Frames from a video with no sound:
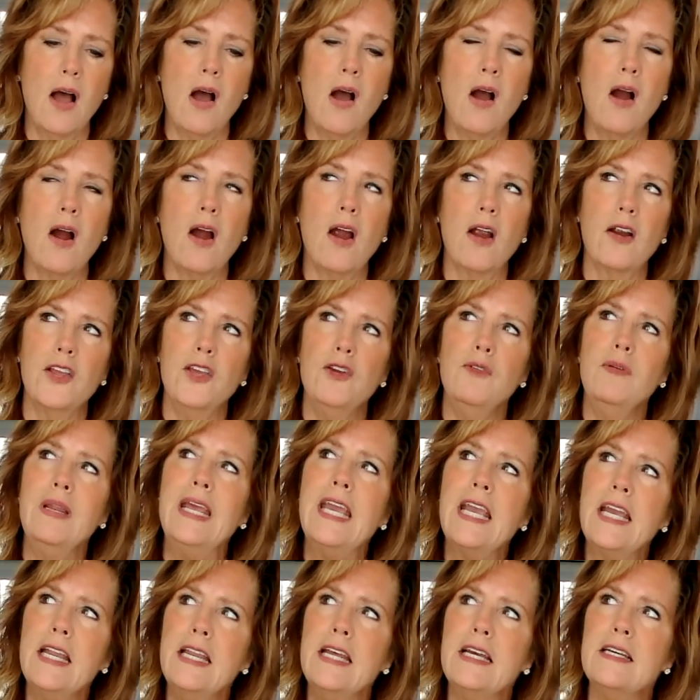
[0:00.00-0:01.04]
Our
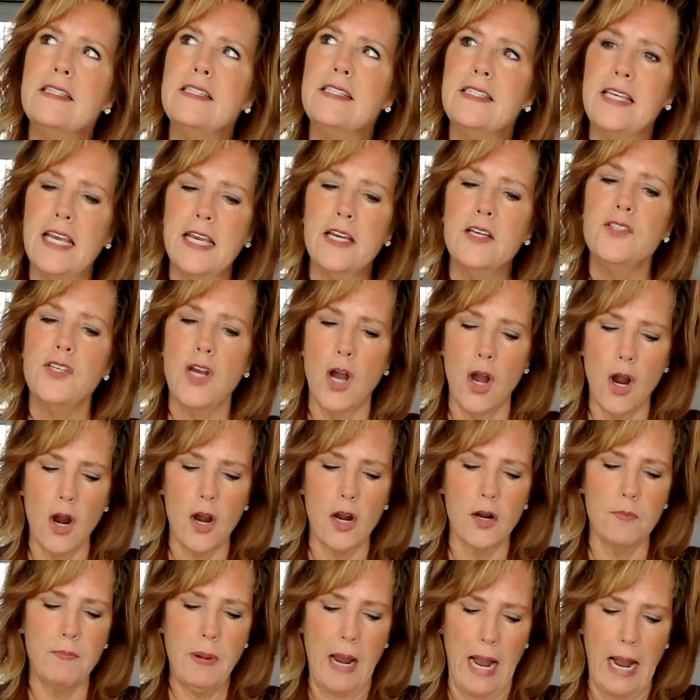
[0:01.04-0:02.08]
uniqueness is
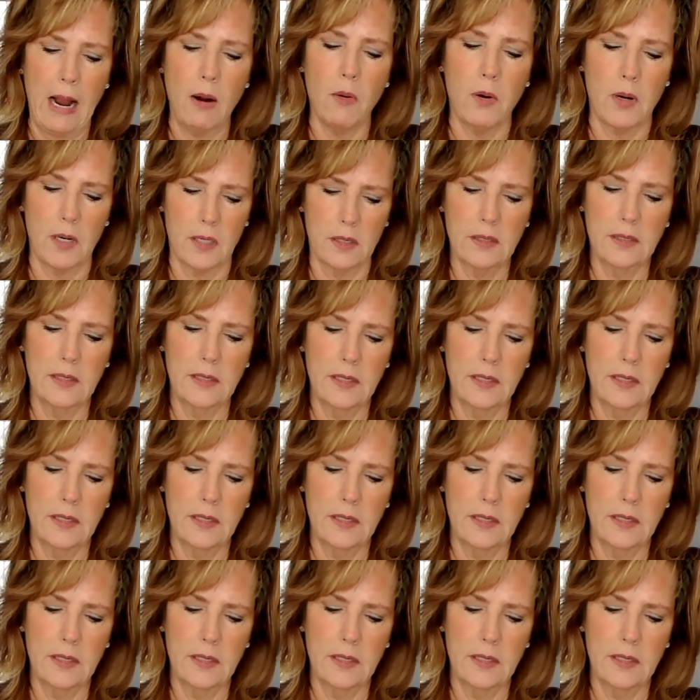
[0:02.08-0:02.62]
our power,